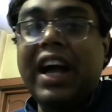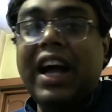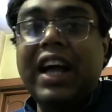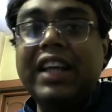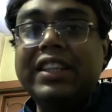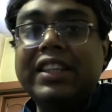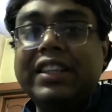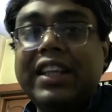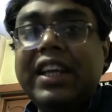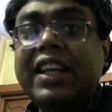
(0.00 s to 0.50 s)

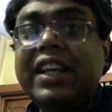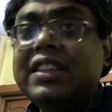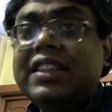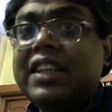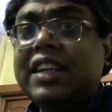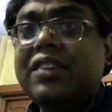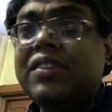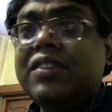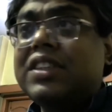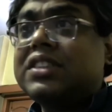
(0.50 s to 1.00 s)
I think
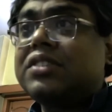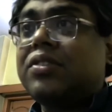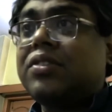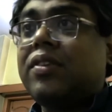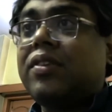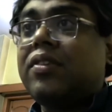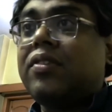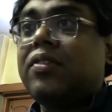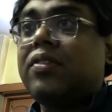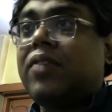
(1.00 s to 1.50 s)
that was
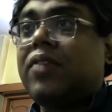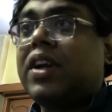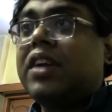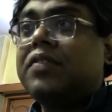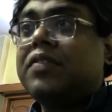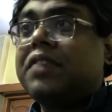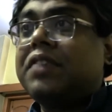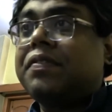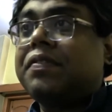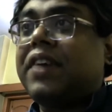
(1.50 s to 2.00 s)
one
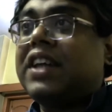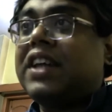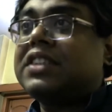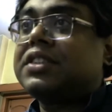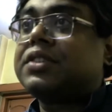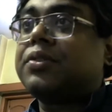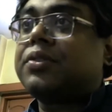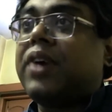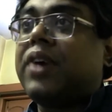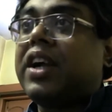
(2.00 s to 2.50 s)
of the
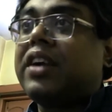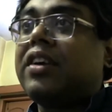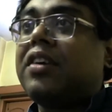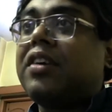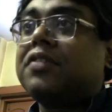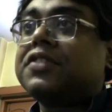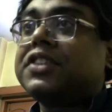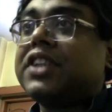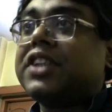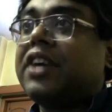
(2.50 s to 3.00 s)
first work
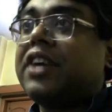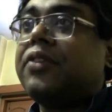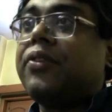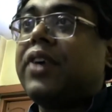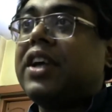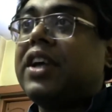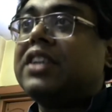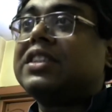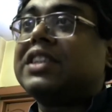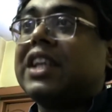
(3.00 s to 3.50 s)
of shared
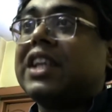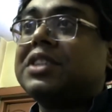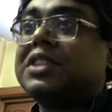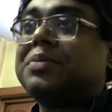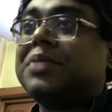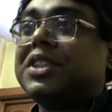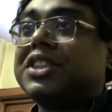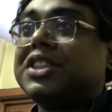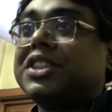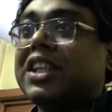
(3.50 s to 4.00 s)
world
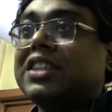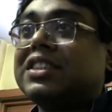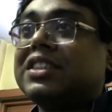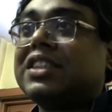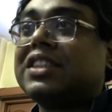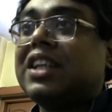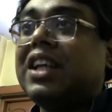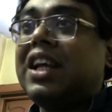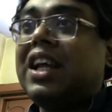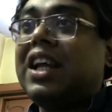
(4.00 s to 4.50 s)
science
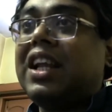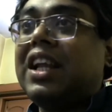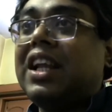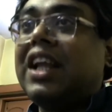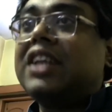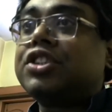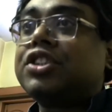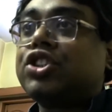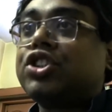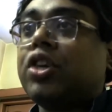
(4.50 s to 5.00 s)
fictions, yes,
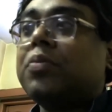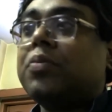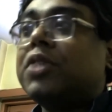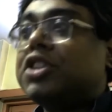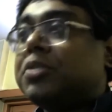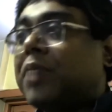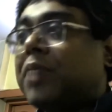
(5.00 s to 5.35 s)
like yes, Sobuj